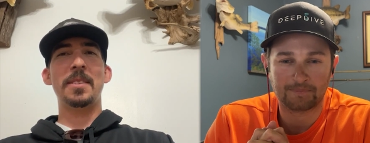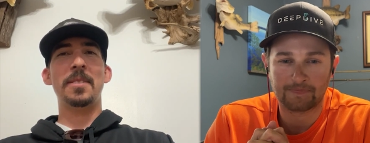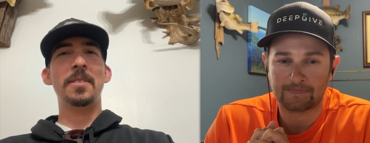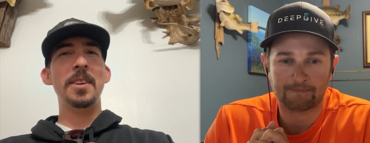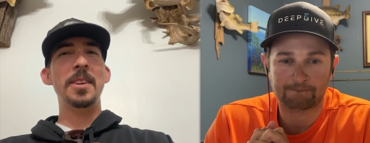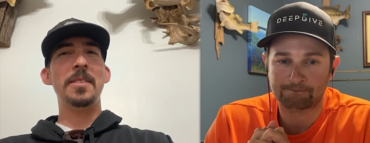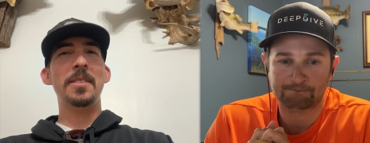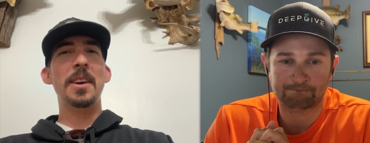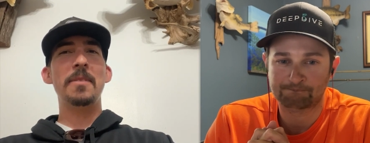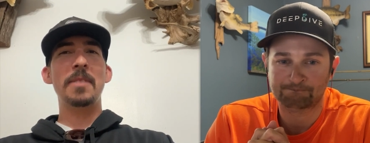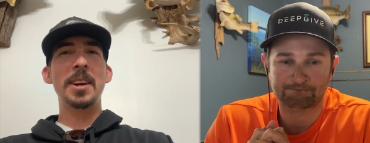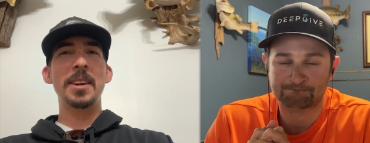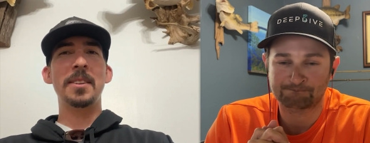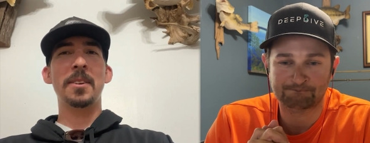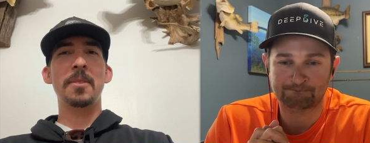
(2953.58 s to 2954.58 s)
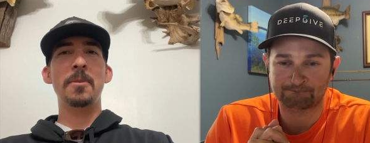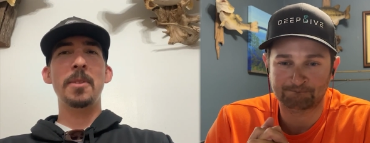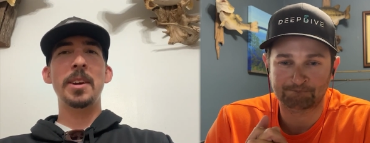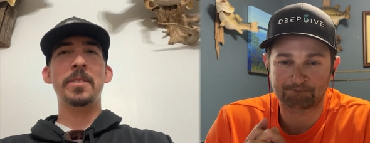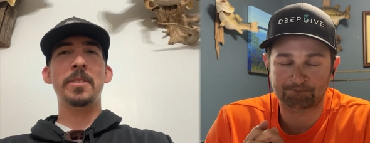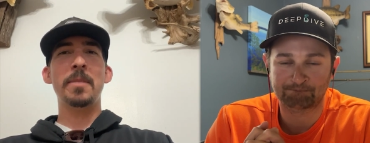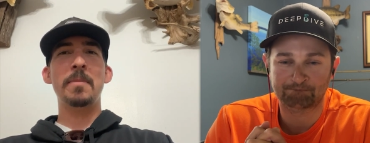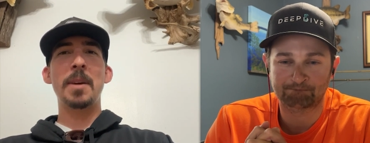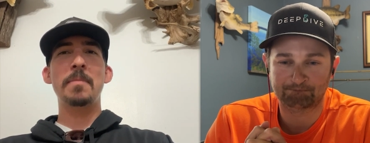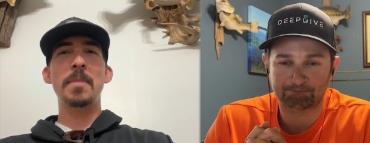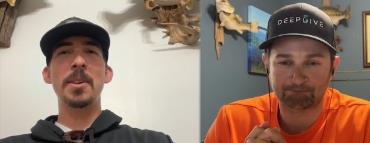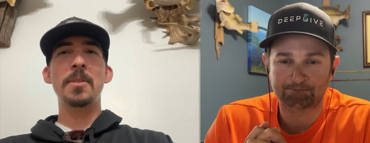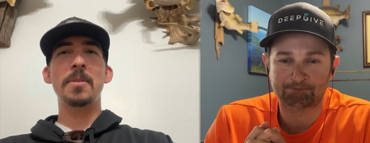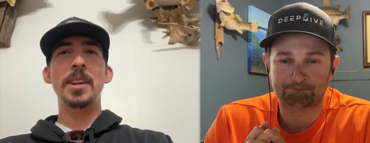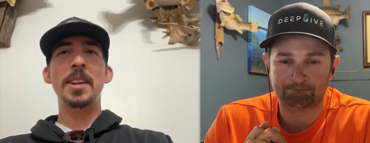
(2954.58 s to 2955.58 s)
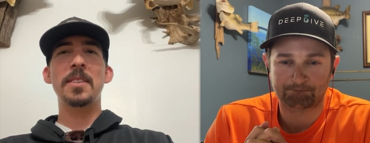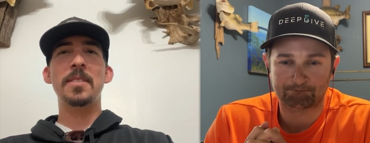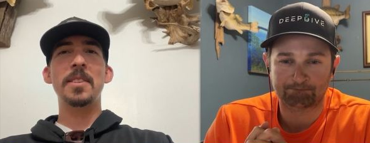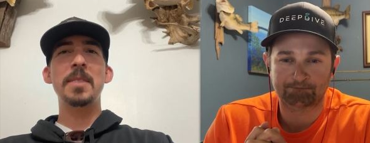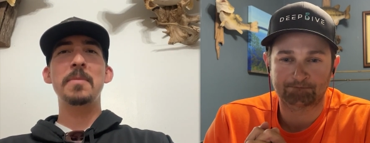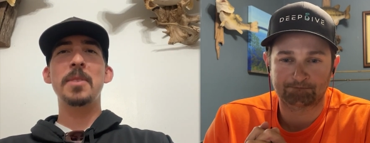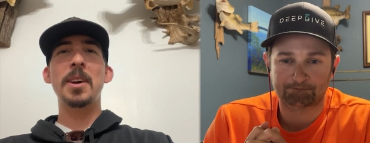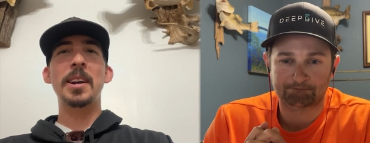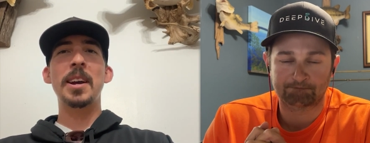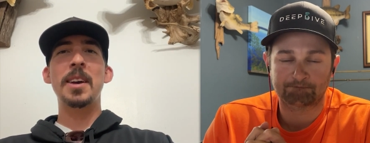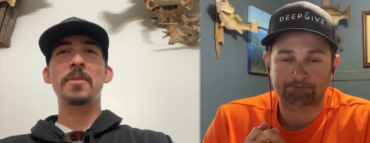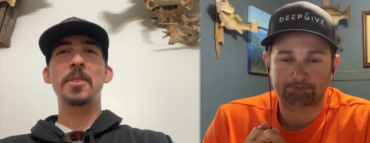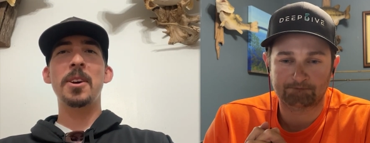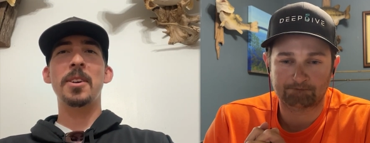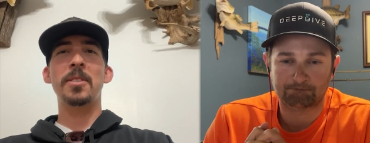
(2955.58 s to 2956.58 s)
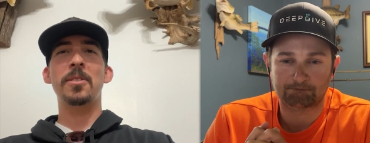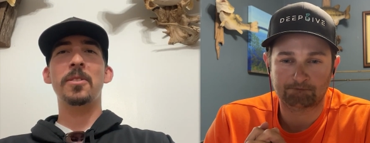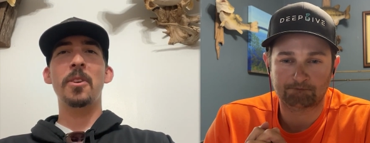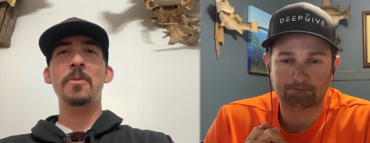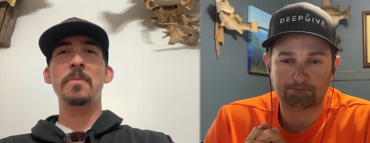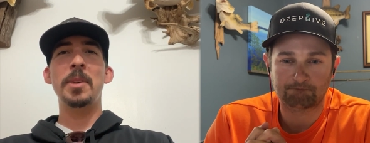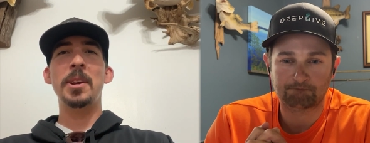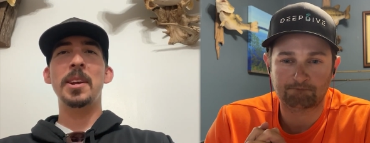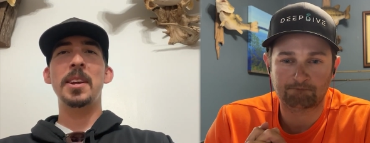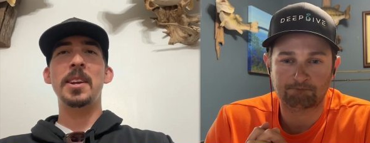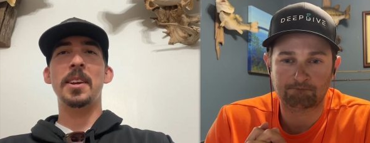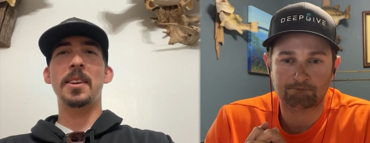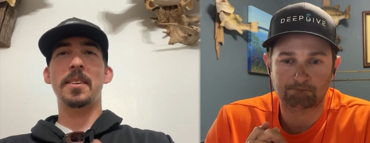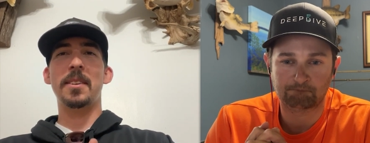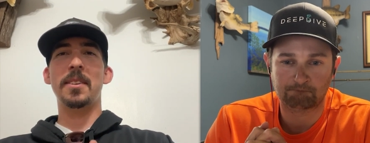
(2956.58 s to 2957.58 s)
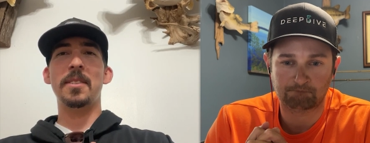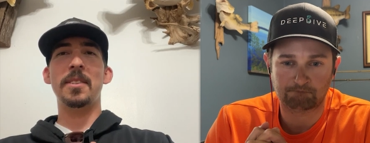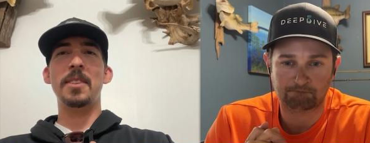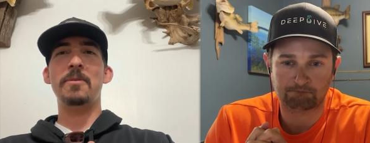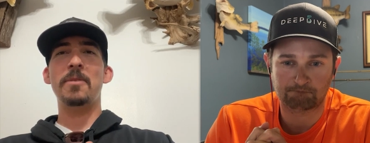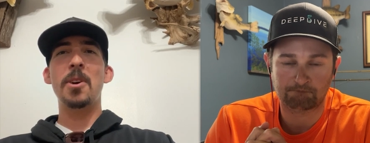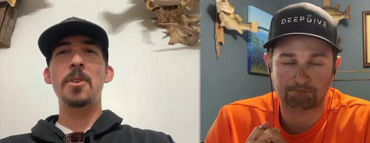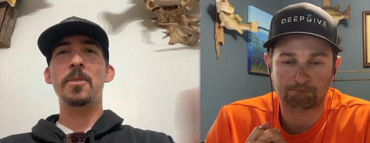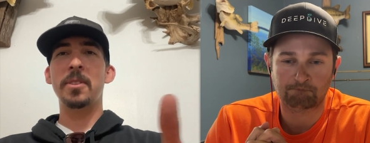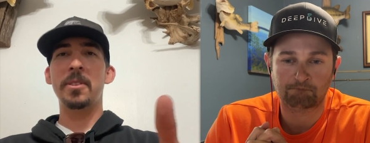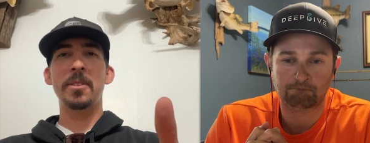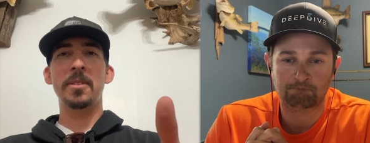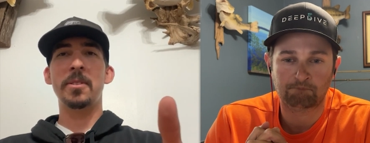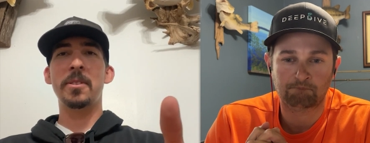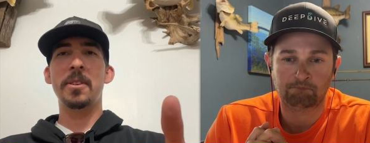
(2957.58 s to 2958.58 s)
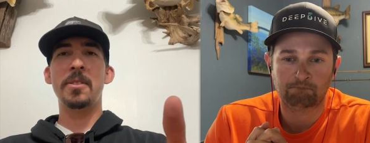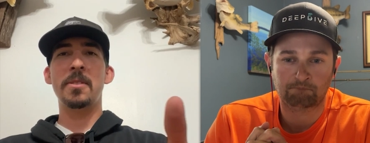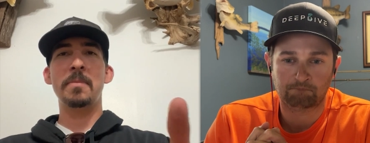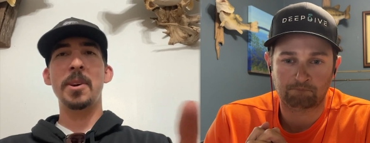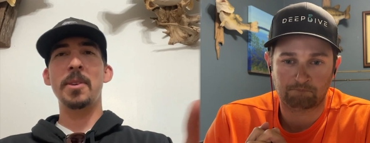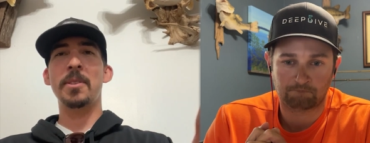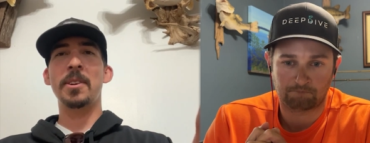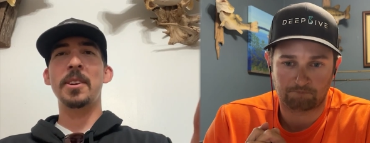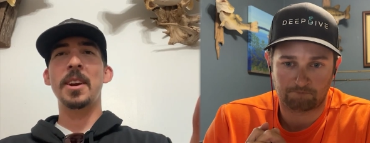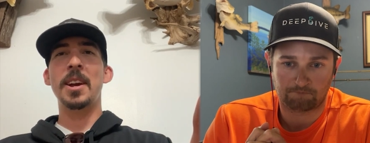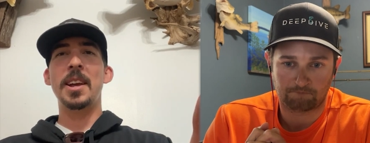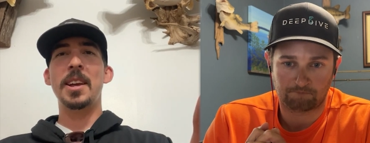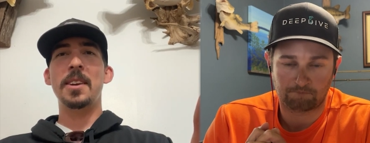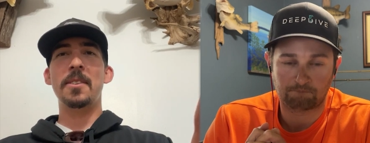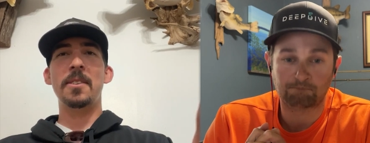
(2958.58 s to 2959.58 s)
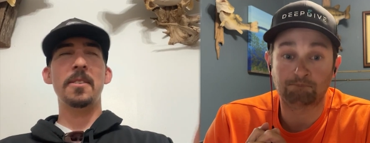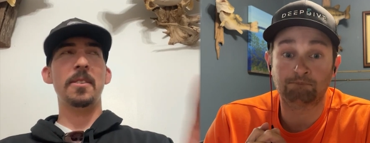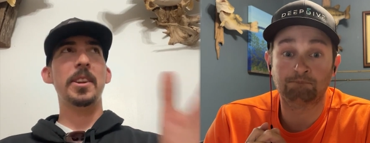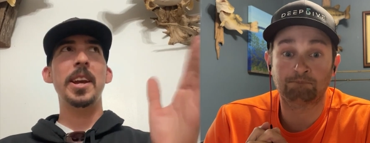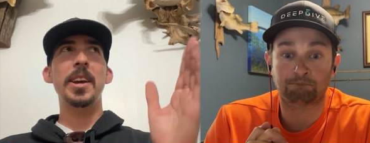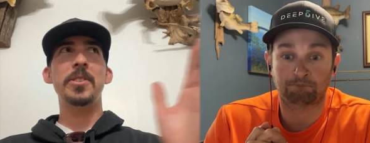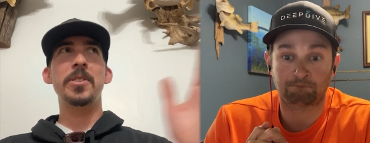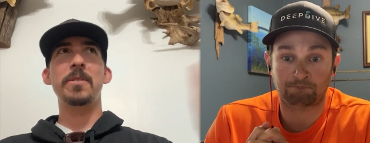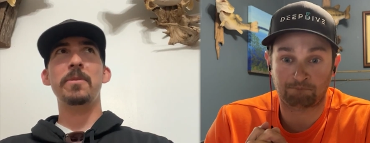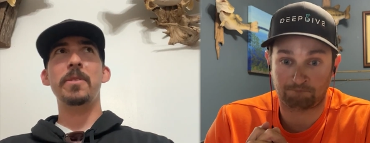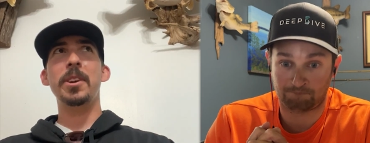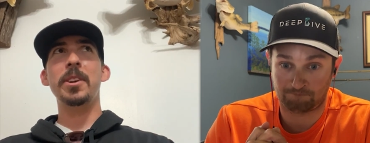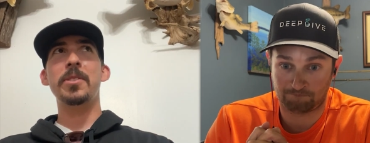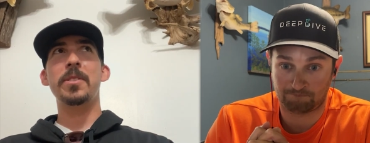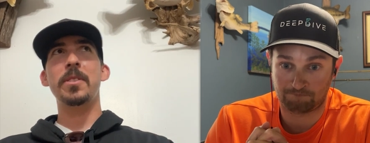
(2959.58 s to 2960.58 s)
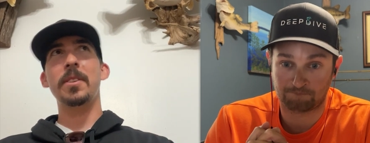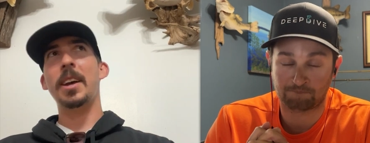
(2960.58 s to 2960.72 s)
Speaker 1: since I've had the Quest on my boat, it seems like I've caught so many that it to the trolling motor or mm. catching fish.